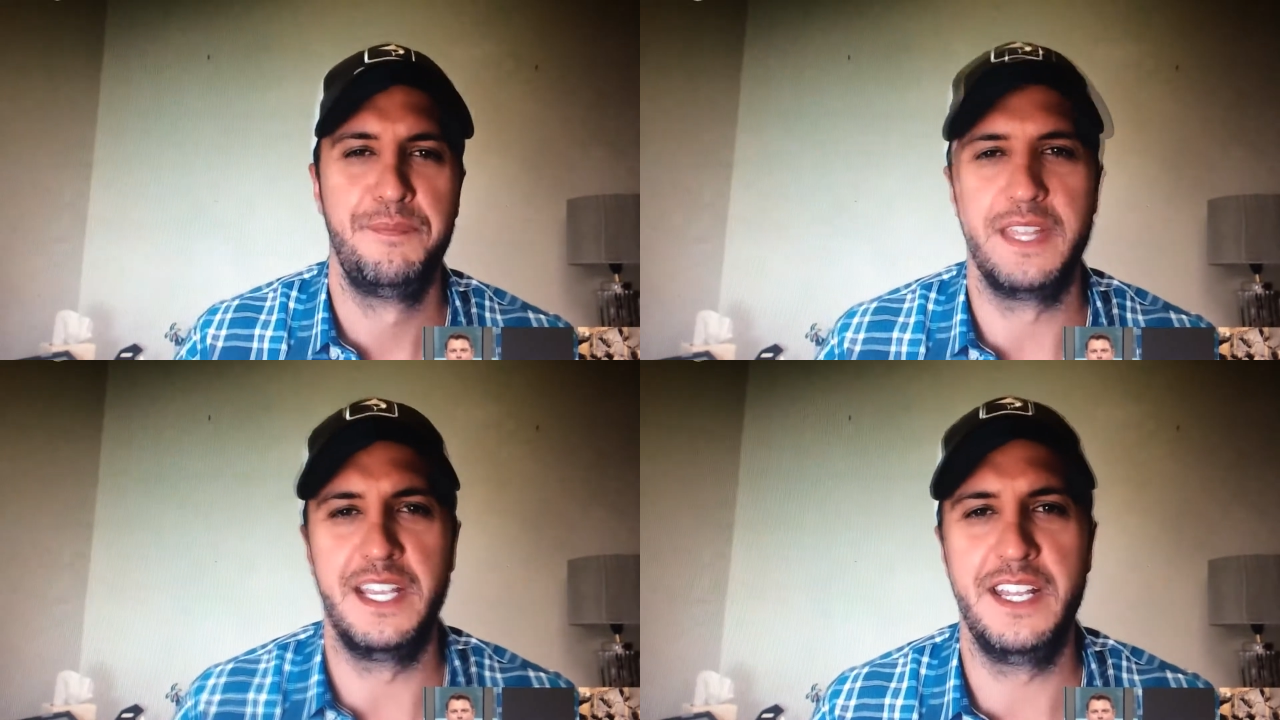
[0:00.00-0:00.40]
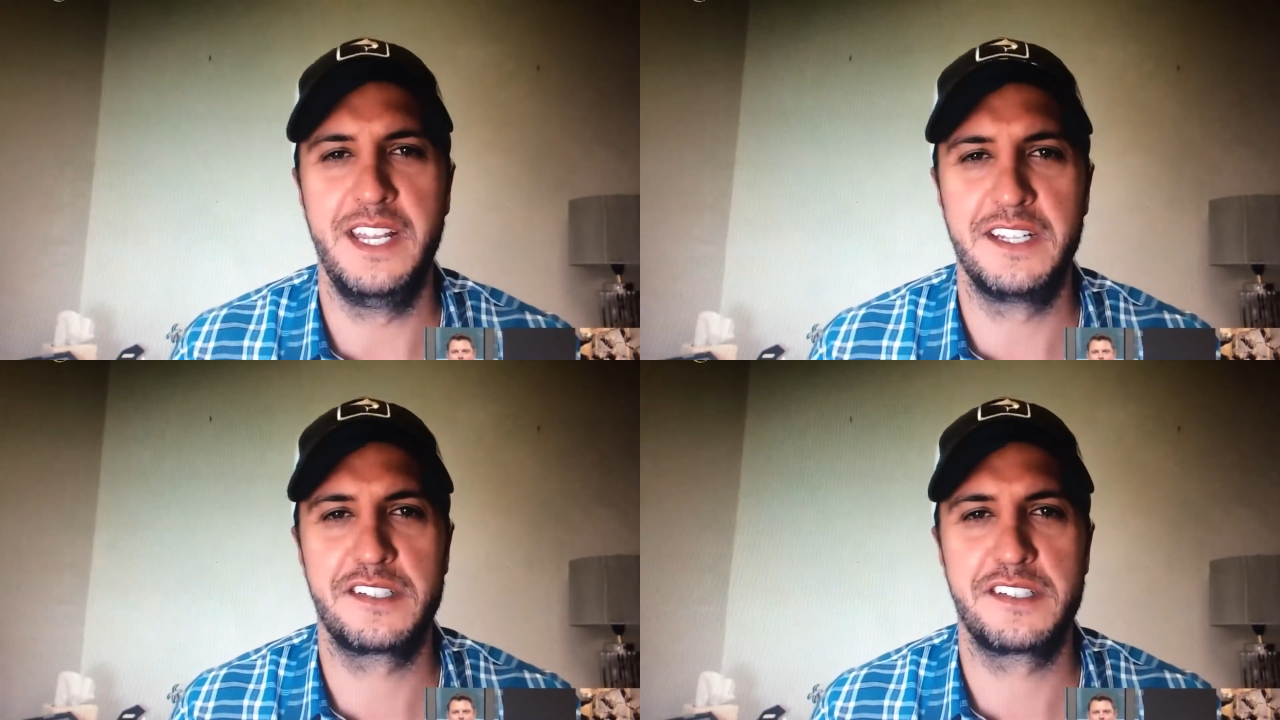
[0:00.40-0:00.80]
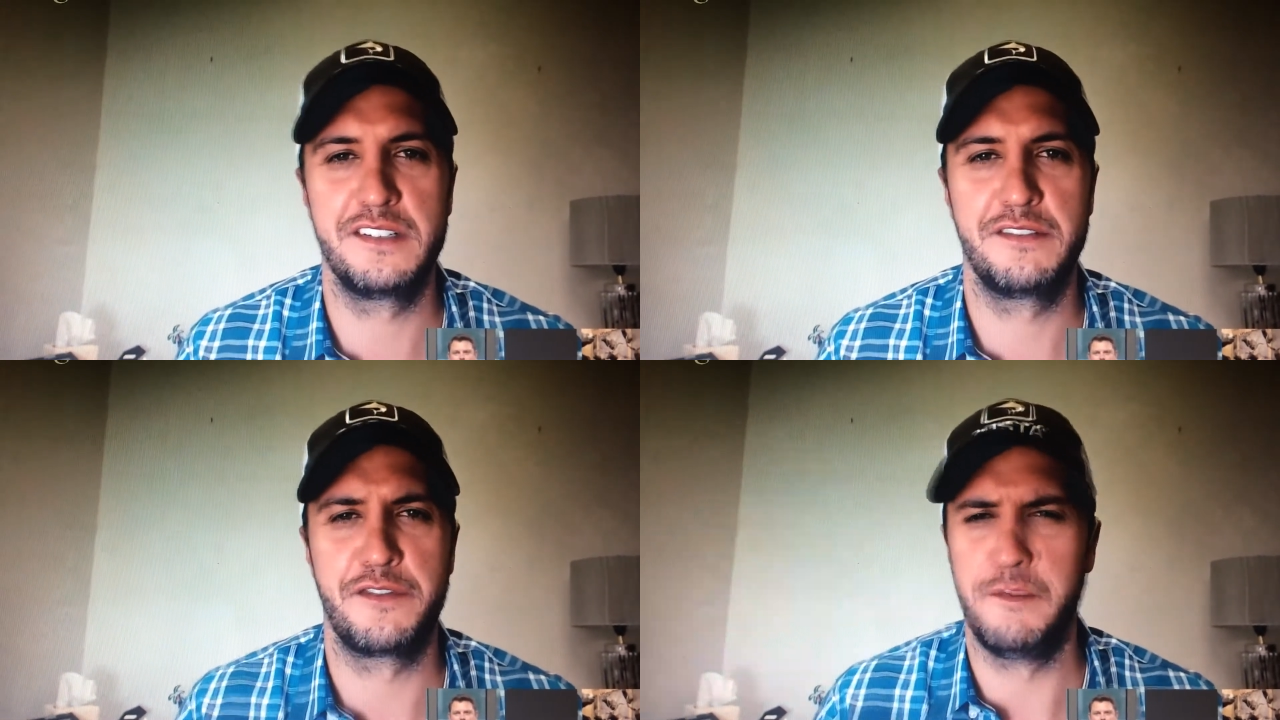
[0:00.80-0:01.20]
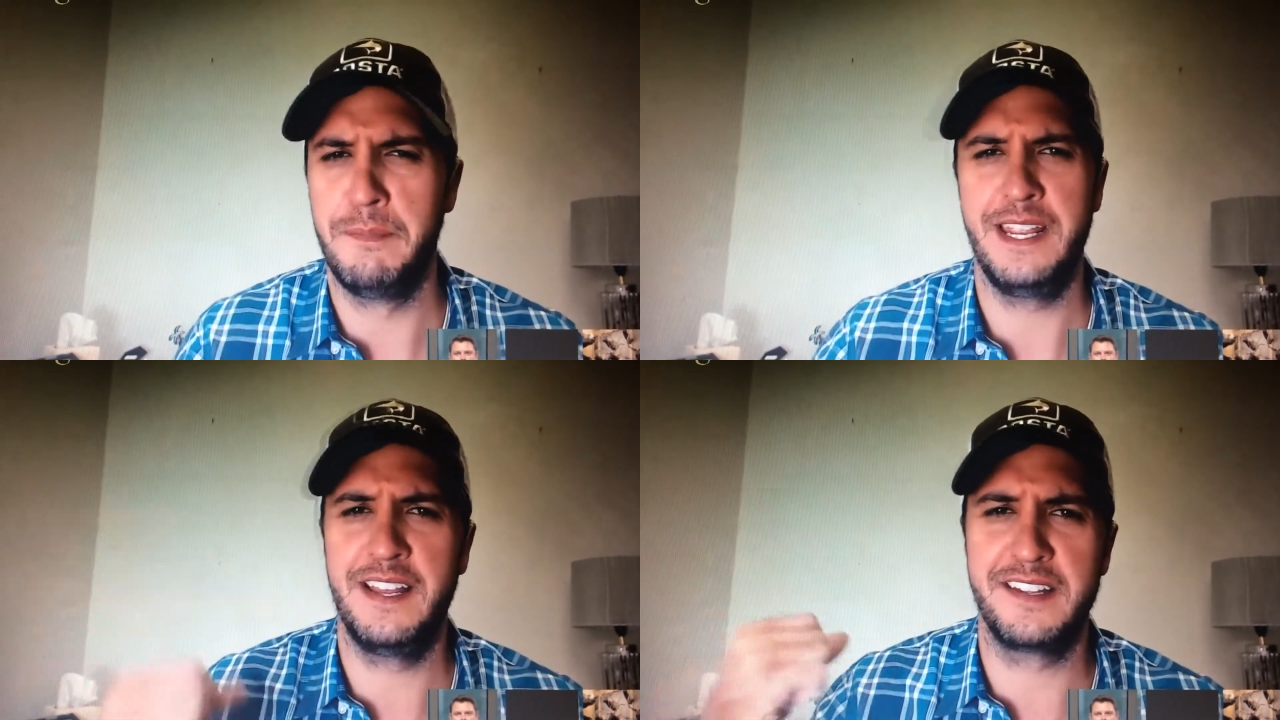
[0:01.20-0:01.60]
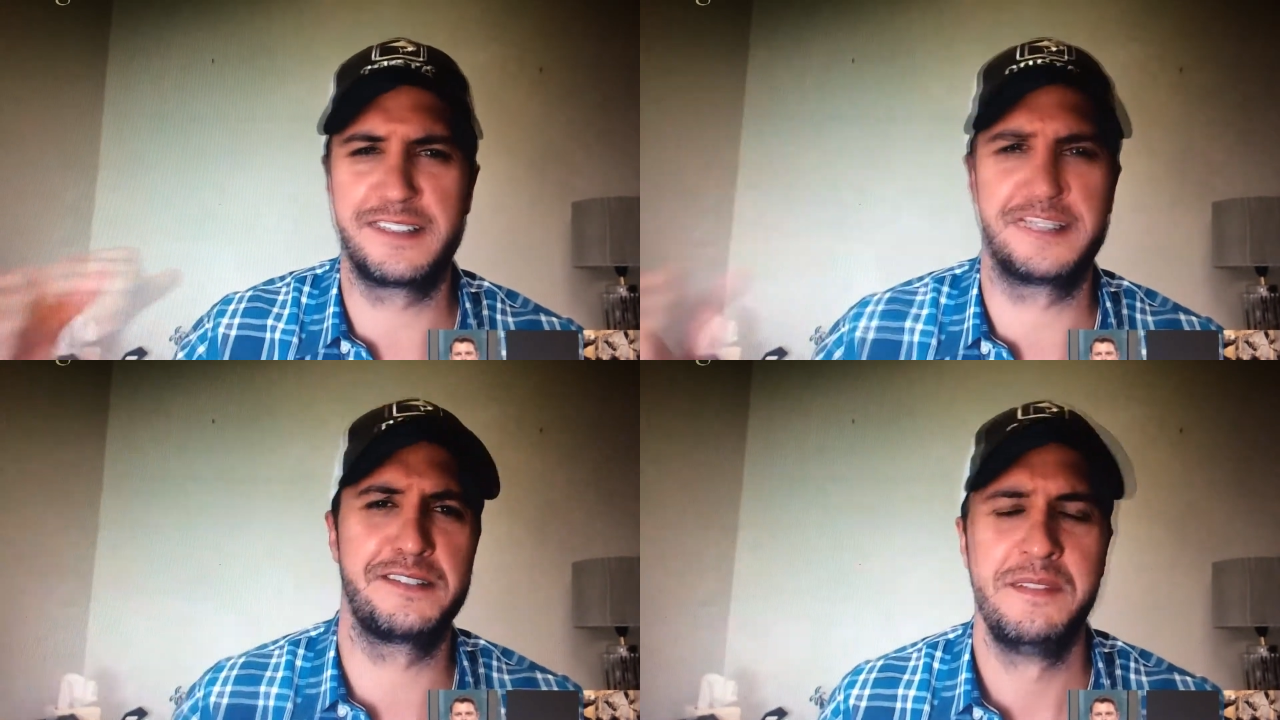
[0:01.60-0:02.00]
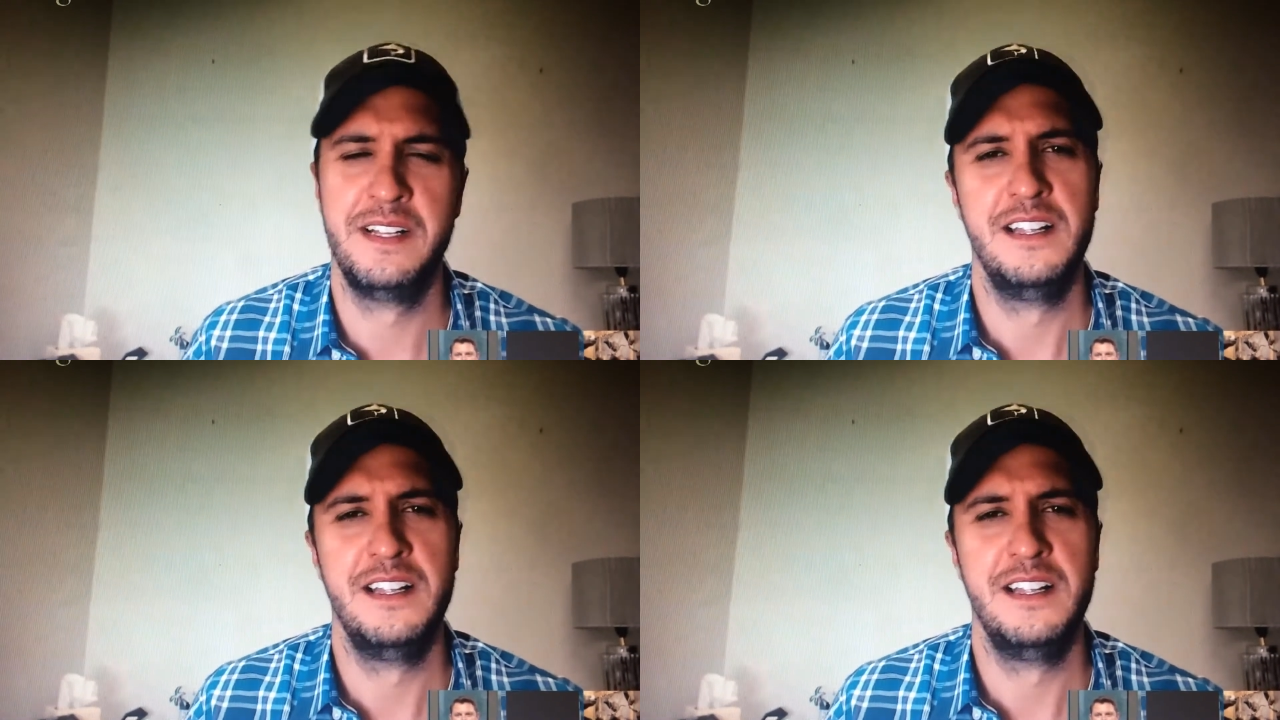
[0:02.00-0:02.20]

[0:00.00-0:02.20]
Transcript: it is for me as